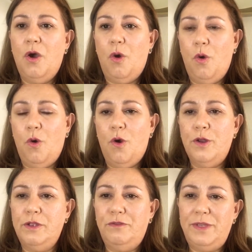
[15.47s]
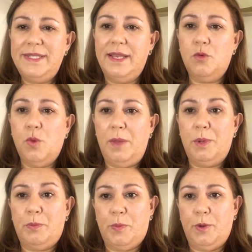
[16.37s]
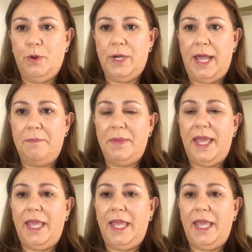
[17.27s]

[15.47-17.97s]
or visa waiver program